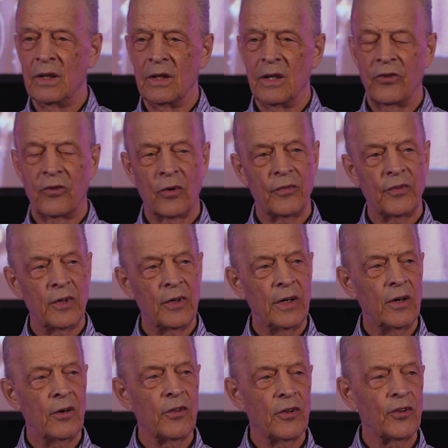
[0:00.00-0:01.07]
And so if you're
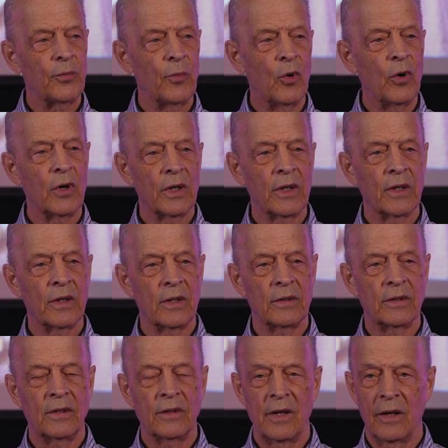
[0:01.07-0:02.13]
here this morning
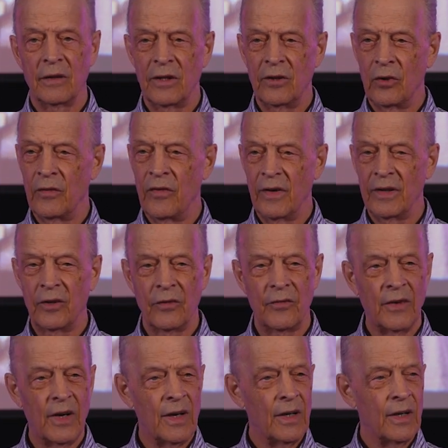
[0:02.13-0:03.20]
and you know, you,
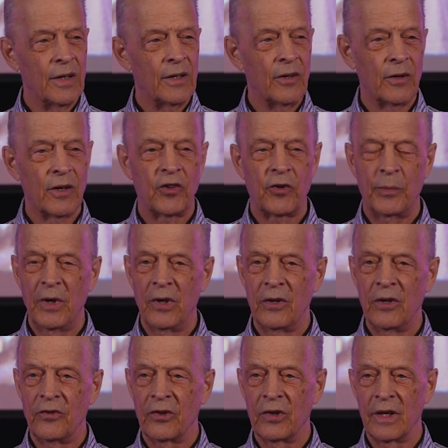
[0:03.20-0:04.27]
you're
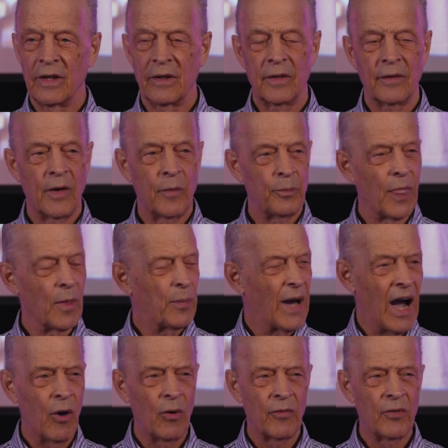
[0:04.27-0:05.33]
experiencing the
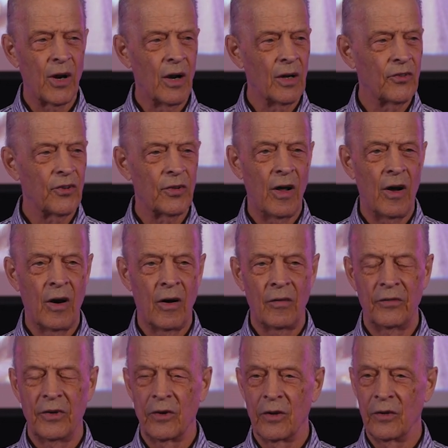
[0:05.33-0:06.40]
power of God's
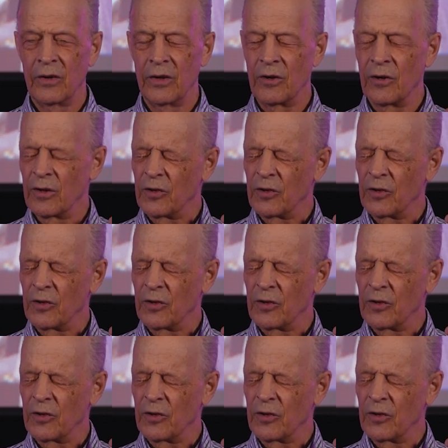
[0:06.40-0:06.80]
love, you're, you're